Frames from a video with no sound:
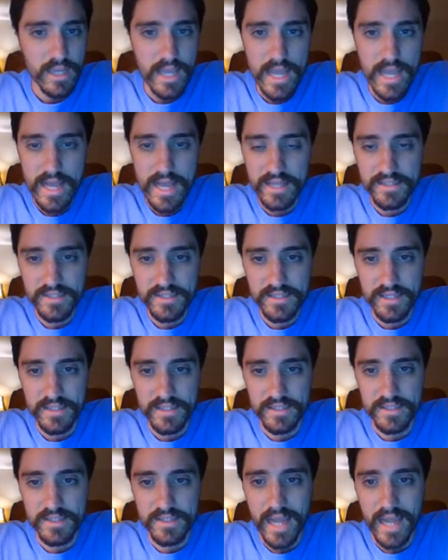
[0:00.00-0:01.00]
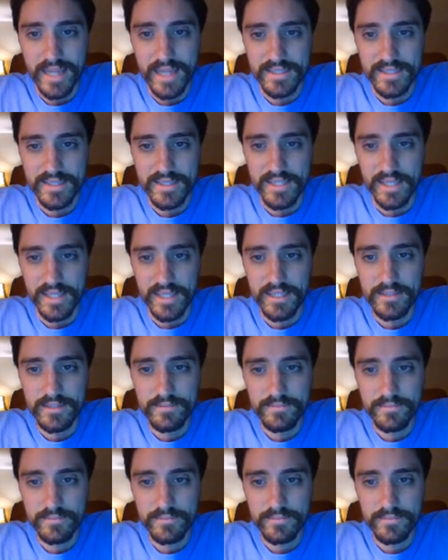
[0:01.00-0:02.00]
S is
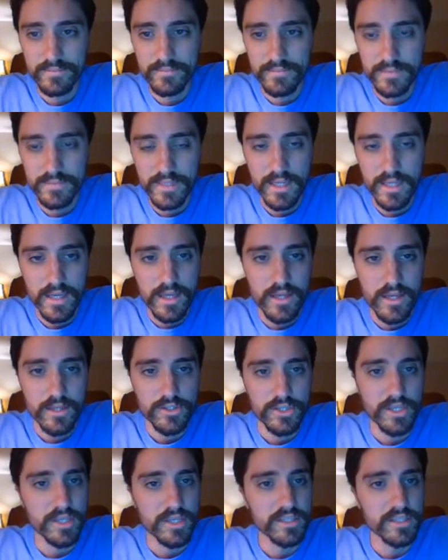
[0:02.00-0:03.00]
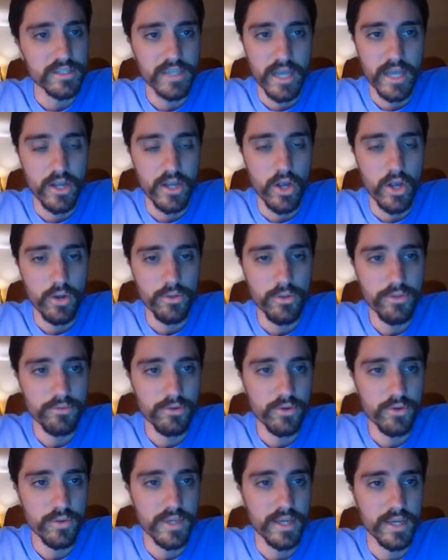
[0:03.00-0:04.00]
19. So you can see I go
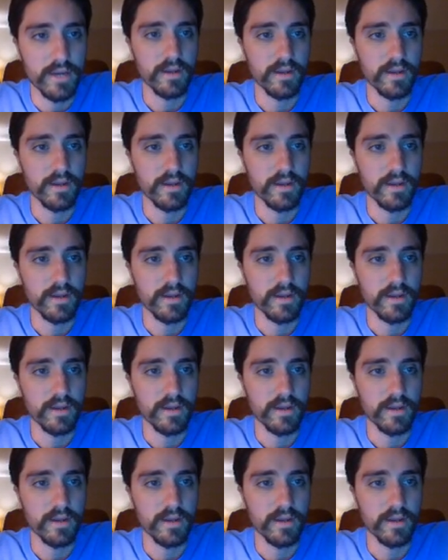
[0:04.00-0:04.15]
through here